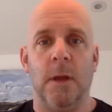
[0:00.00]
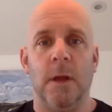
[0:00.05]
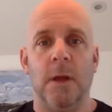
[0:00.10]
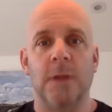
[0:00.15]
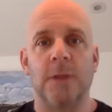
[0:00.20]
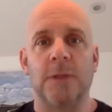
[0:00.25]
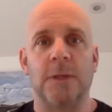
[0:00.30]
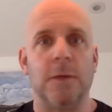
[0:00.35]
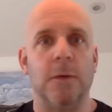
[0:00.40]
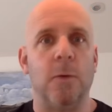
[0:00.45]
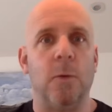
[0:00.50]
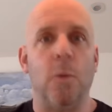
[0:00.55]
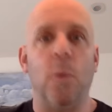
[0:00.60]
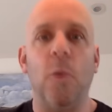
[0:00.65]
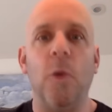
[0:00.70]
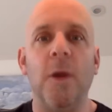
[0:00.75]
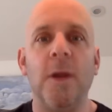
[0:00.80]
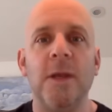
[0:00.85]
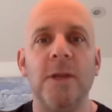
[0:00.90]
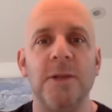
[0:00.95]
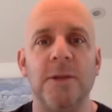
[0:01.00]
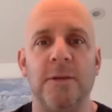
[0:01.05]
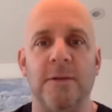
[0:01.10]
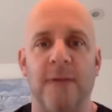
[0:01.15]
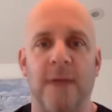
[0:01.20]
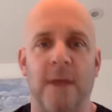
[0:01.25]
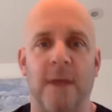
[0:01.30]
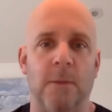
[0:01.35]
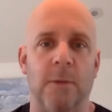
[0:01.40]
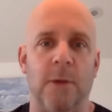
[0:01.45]
So, what is your
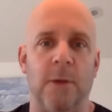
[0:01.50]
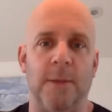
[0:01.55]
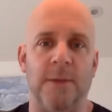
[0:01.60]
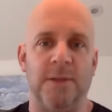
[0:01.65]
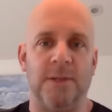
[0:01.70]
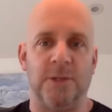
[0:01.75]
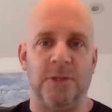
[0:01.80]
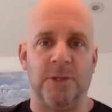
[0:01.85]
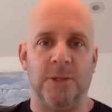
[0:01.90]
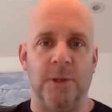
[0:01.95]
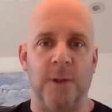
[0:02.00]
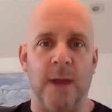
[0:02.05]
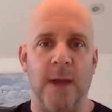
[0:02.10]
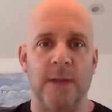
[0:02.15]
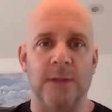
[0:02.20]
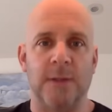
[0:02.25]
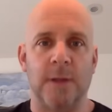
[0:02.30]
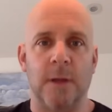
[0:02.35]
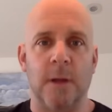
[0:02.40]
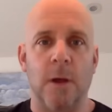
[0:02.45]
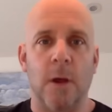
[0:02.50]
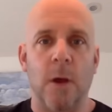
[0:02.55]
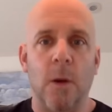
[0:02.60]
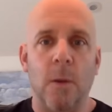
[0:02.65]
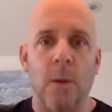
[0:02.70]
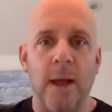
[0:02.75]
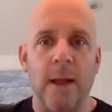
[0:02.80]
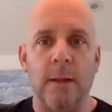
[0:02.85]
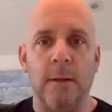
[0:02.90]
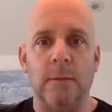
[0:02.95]
value proposition, you ask?
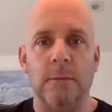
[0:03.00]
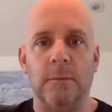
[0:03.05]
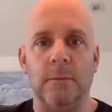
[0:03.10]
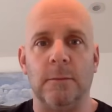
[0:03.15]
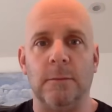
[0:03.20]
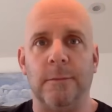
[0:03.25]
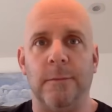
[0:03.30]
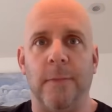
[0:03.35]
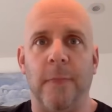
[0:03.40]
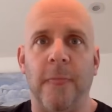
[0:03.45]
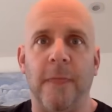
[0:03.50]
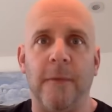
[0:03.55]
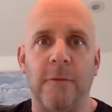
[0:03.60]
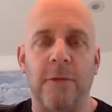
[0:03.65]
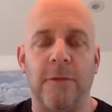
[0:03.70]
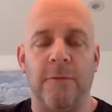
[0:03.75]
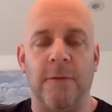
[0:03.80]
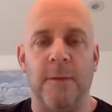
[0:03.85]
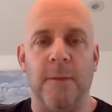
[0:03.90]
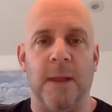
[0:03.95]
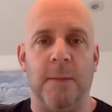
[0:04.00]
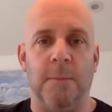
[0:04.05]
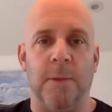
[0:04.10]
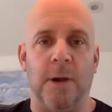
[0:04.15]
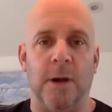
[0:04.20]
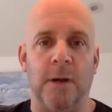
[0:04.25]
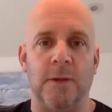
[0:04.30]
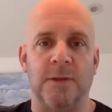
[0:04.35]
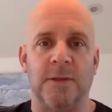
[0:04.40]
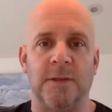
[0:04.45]
Well, there are three main
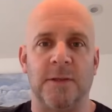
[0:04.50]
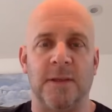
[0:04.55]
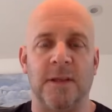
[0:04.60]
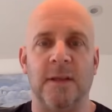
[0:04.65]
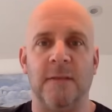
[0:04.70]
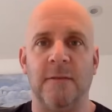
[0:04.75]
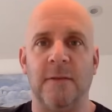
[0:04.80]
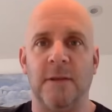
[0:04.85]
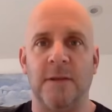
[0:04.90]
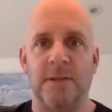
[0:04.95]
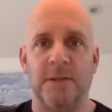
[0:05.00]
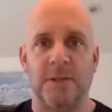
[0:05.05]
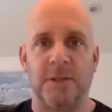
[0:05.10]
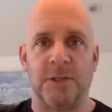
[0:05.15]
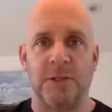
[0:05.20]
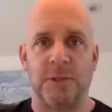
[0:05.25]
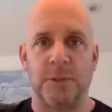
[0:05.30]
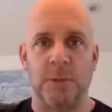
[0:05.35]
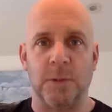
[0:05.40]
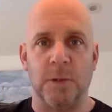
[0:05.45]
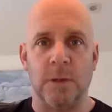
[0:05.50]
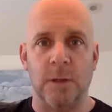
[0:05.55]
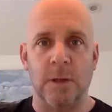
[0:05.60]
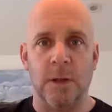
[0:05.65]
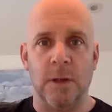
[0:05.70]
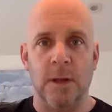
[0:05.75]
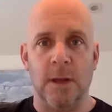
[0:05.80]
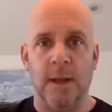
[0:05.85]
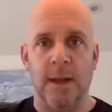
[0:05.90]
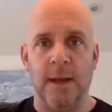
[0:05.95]
parts. Think of it as a stool.
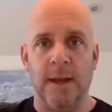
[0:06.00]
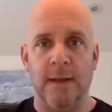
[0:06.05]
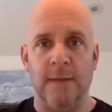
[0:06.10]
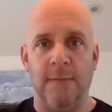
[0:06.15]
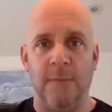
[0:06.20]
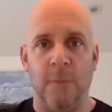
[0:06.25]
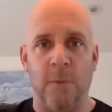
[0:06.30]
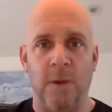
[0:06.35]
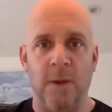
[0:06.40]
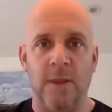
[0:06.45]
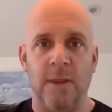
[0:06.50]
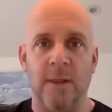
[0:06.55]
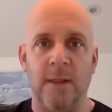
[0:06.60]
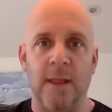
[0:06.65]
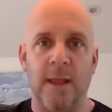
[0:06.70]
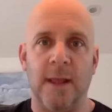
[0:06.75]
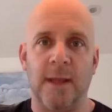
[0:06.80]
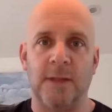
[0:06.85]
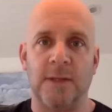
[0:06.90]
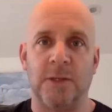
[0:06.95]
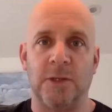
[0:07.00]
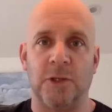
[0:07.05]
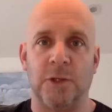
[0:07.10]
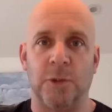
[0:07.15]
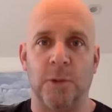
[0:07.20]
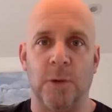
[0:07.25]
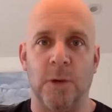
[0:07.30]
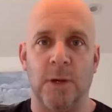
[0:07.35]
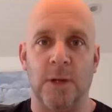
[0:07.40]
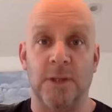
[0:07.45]
And if one of the legs is
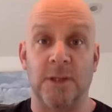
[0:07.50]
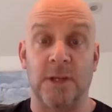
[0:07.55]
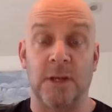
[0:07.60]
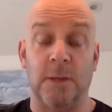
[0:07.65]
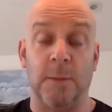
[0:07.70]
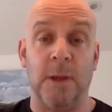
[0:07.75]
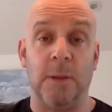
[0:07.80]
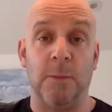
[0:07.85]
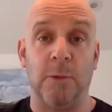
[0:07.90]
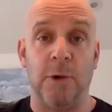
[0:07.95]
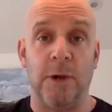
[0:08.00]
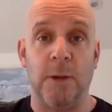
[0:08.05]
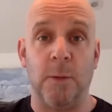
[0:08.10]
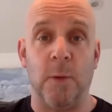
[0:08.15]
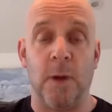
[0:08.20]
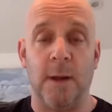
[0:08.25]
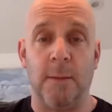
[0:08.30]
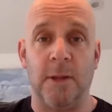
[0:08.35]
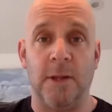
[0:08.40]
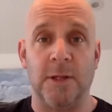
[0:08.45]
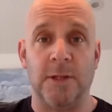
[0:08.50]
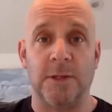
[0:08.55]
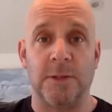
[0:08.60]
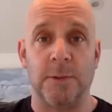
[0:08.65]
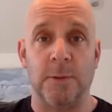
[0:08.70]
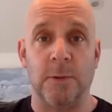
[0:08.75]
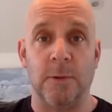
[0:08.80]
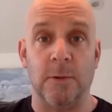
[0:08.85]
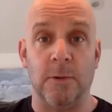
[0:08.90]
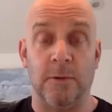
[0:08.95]
short, it's going to be a pretty wobbly
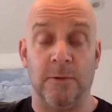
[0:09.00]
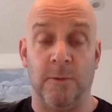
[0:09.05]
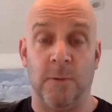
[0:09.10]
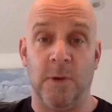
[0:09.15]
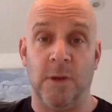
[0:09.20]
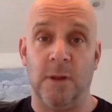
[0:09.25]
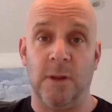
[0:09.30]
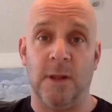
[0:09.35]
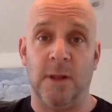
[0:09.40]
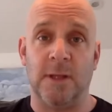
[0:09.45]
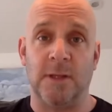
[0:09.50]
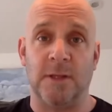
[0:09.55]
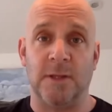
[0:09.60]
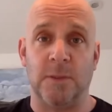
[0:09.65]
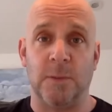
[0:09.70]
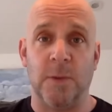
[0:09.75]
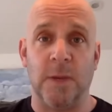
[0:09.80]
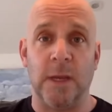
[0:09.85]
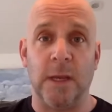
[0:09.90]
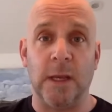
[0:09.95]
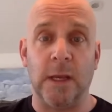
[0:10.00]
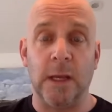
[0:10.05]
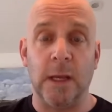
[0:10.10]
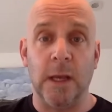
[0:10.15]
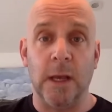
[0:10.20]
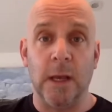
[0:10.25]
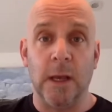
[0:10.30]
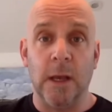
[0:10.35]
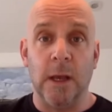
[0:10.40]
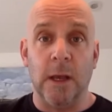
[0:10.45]
stool. If one of the legs is weak,
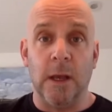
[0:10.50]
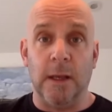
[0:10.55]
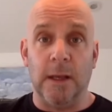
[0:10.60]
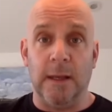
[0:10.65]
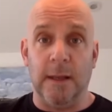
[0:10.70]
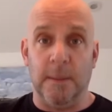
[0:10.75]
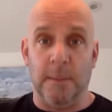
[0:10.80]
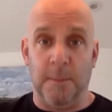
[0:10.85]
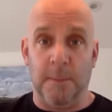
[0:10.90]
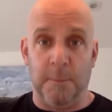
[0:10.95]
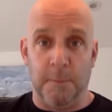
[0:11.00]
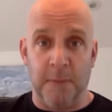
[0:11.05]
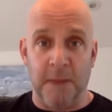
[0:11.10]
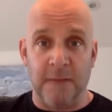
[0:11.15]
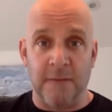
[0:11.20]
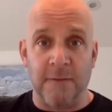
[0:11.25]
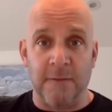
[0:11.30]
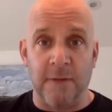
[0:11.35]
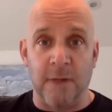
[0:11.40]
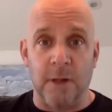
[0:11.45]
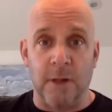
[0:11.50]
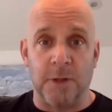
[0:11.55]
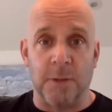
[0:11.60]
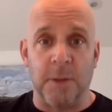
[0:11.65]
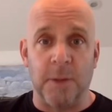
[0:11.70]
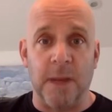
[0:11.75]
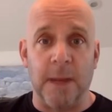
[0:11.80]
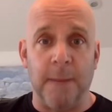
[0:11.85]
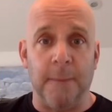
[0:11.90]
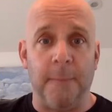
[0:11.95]
you might fall on your
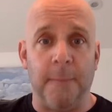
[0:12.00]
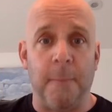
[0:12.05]
butt.